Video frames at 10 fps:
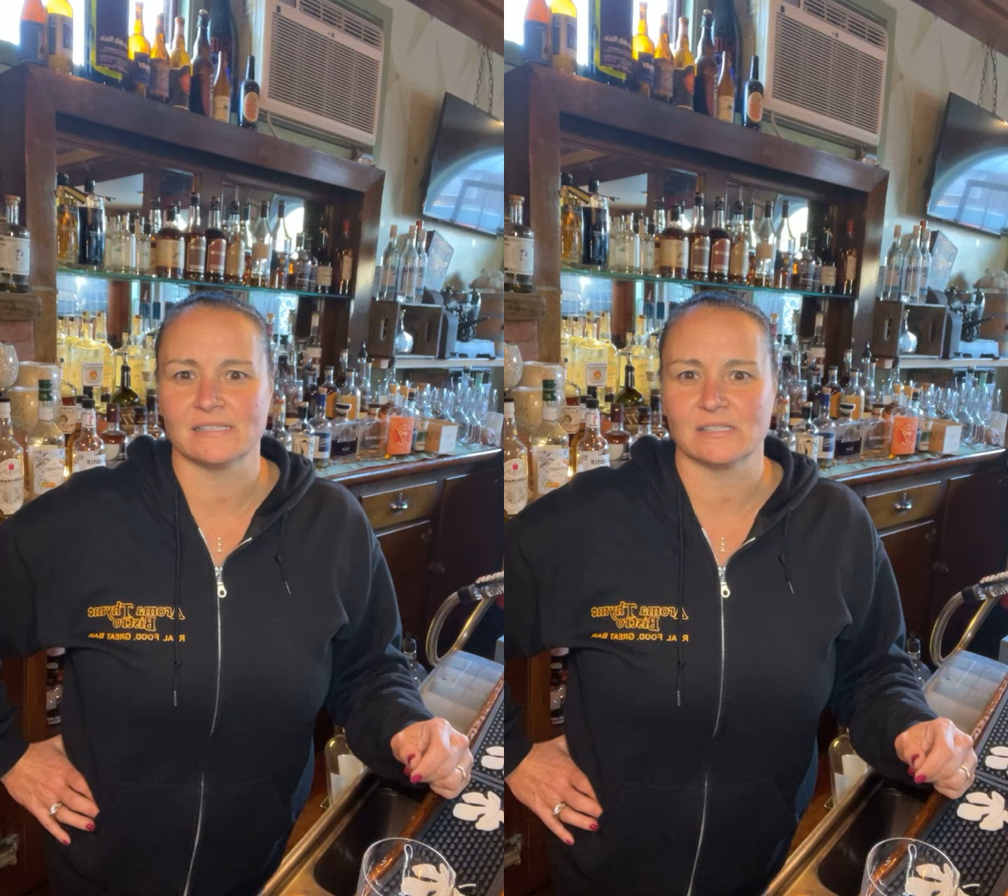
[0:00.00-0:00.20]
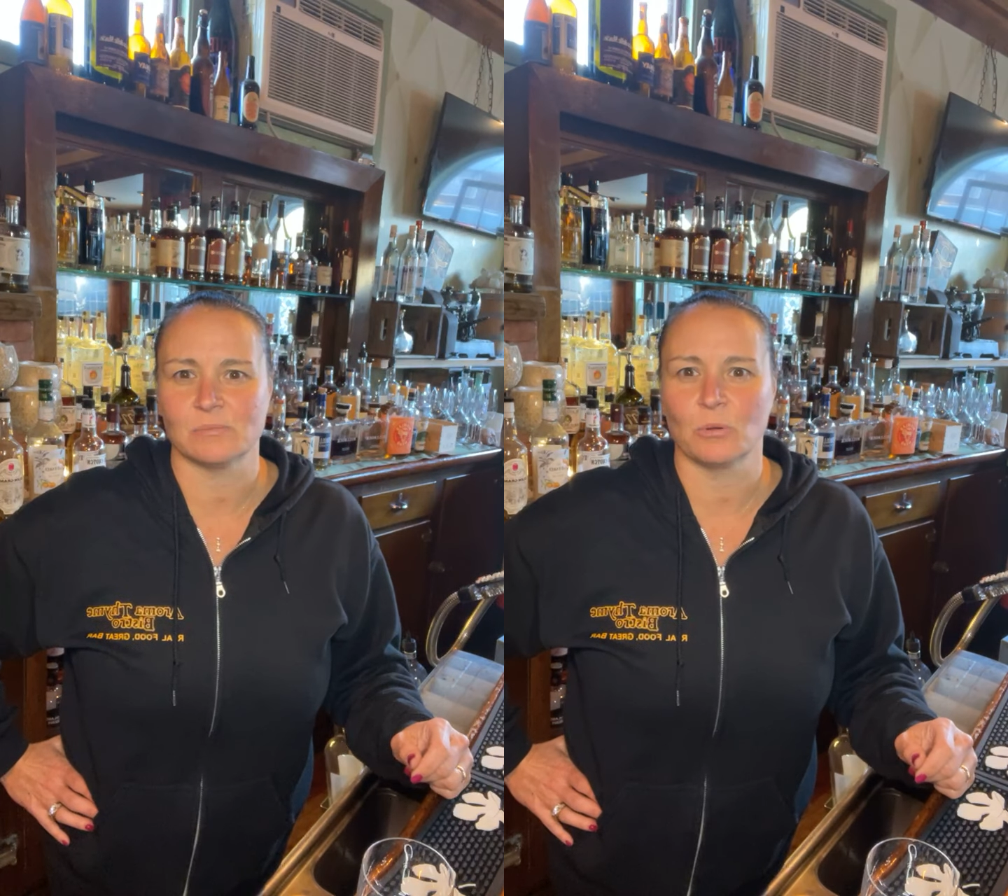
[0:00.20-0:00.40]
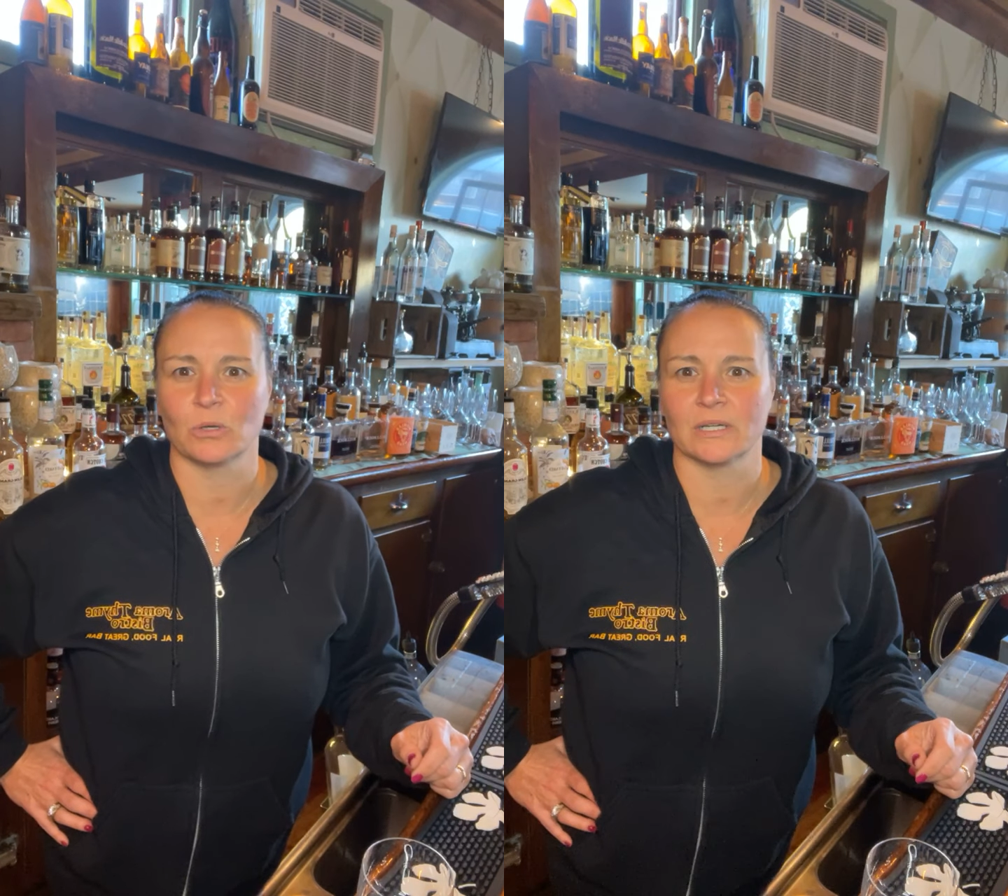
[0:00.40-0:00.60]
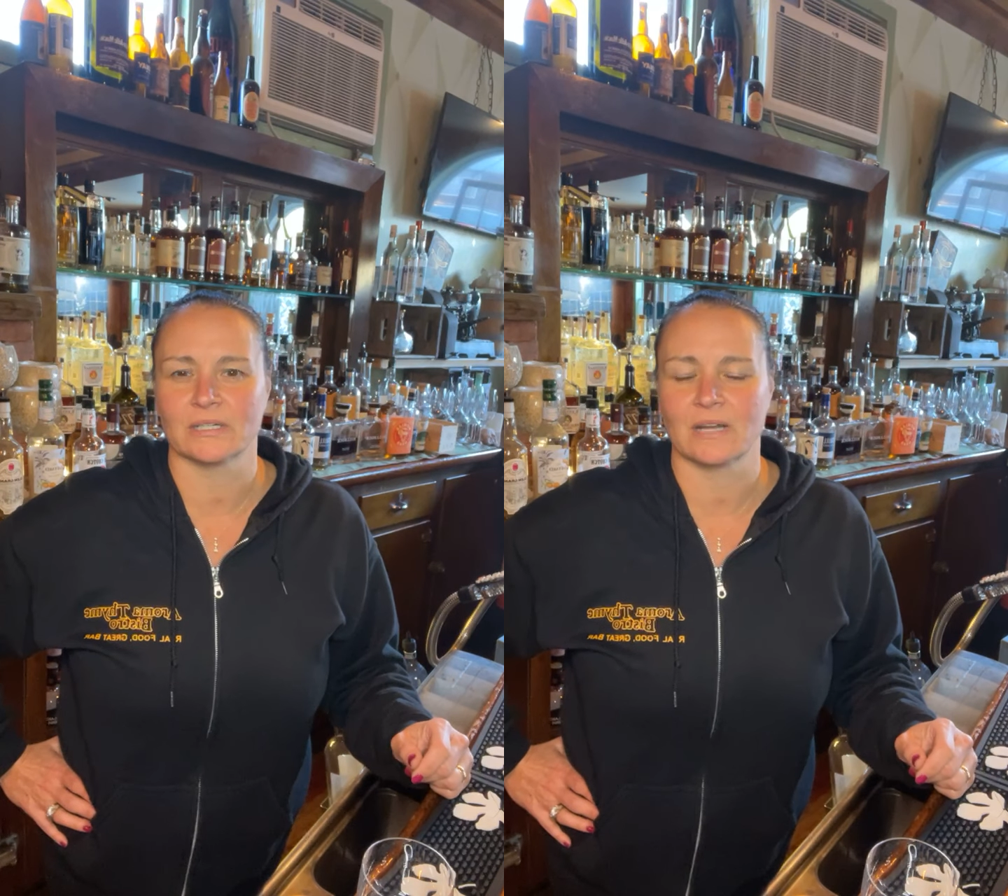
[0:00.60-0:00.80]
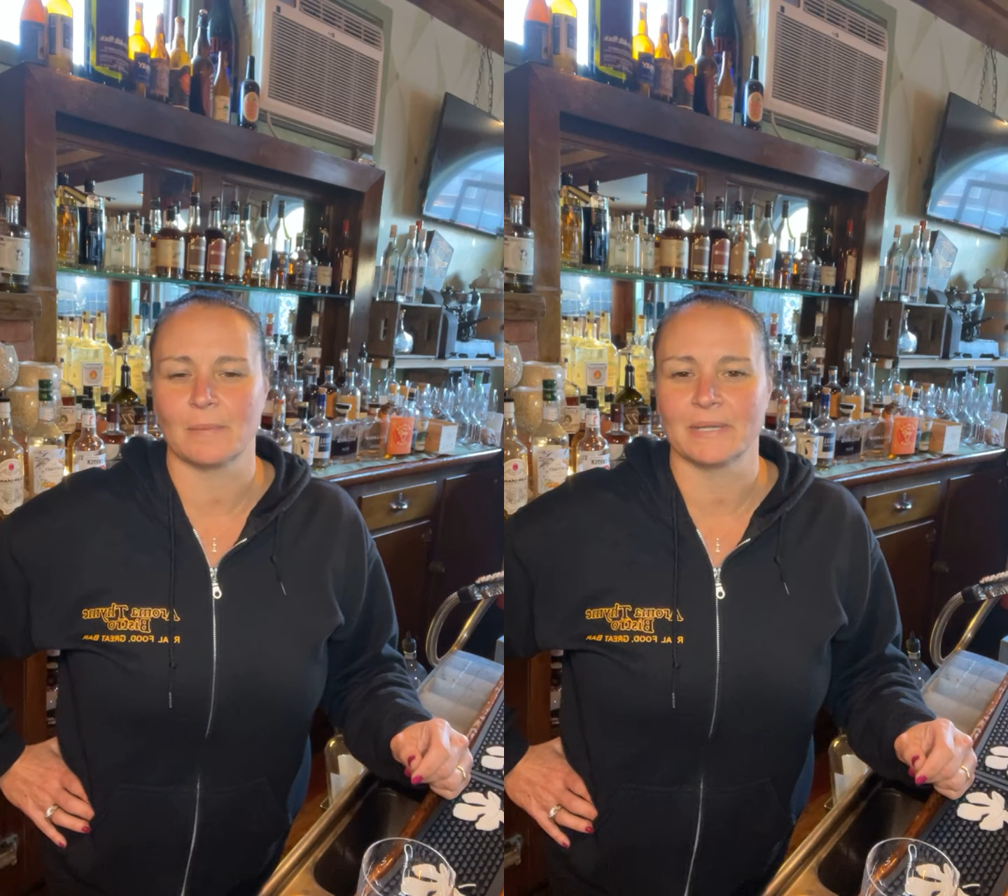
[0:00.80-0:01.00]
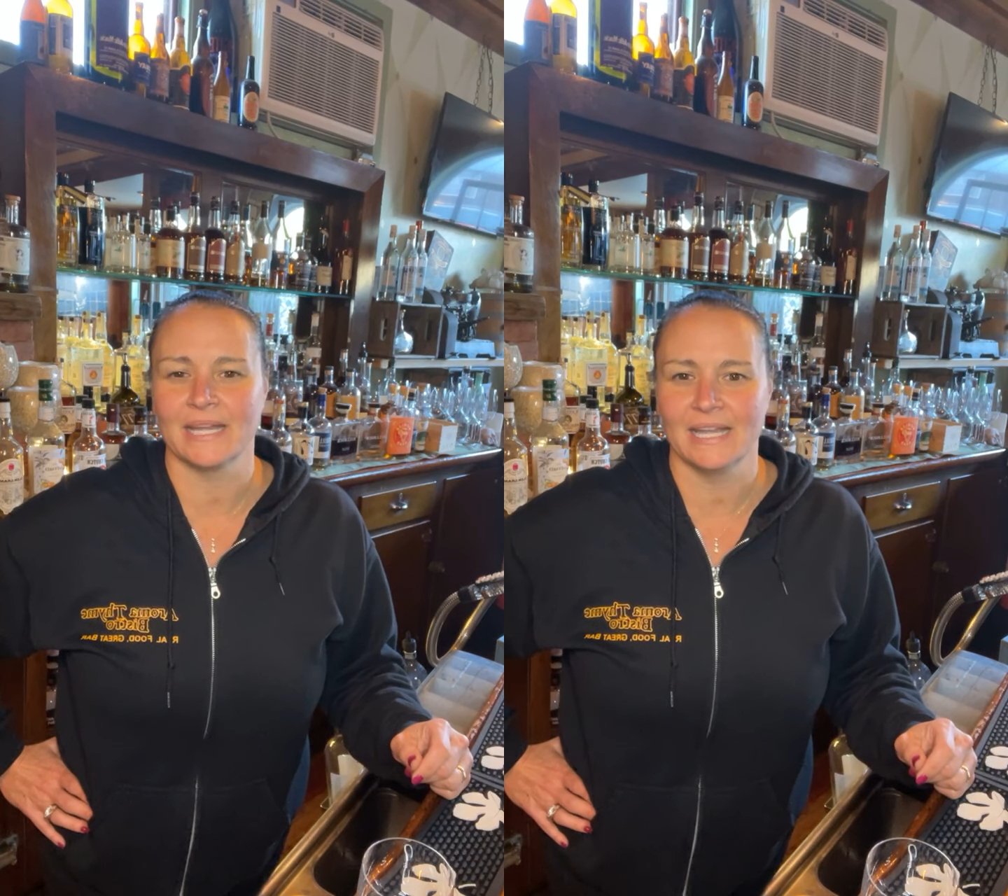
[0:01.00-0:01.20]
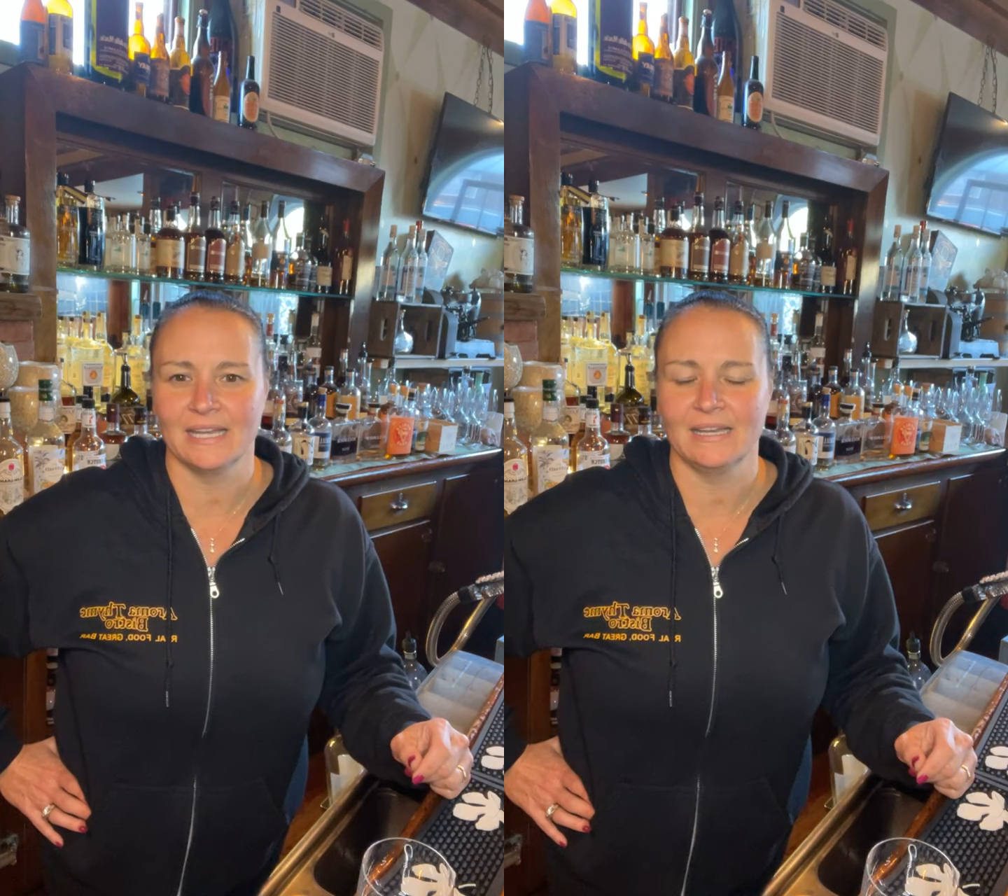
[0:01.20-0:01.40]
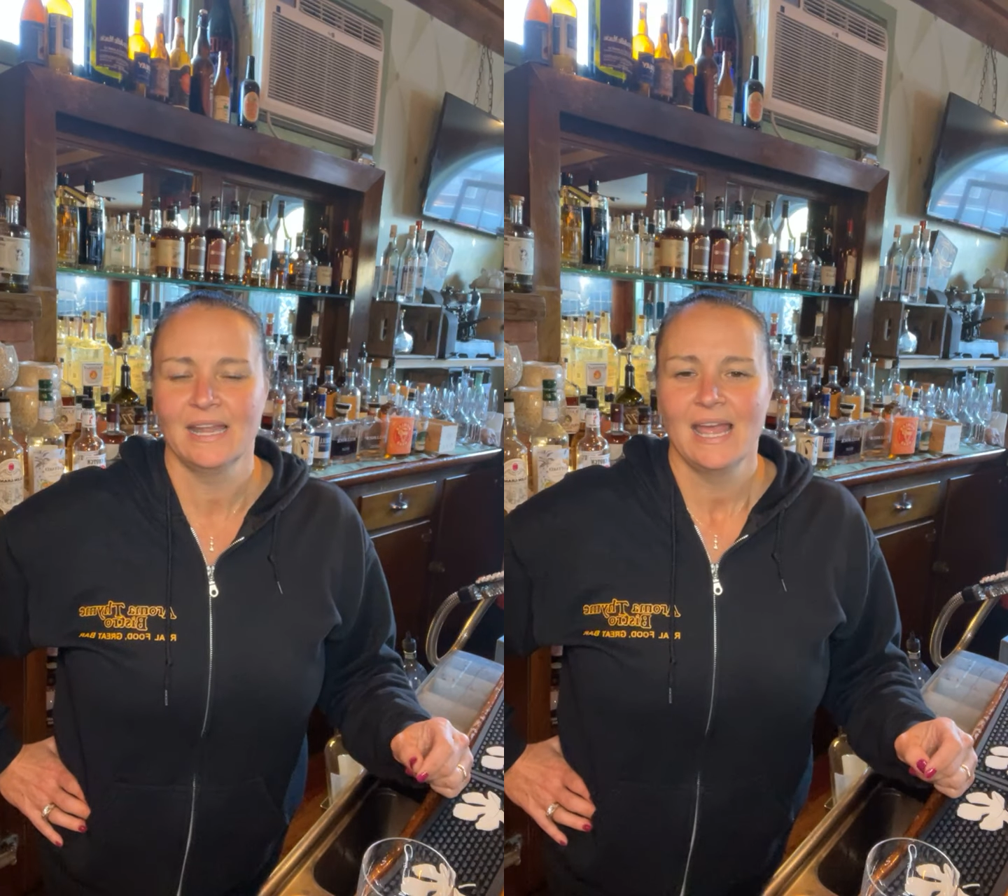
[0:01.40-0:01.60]
support and coming
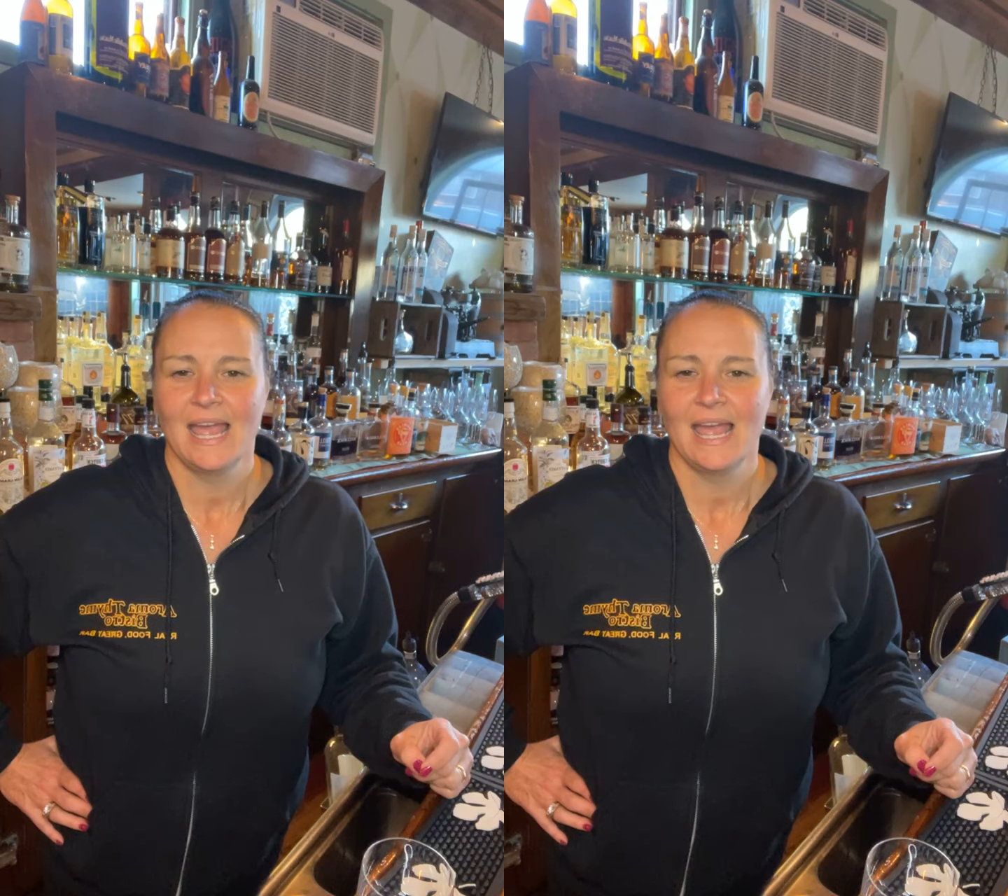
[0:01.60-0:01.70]
in.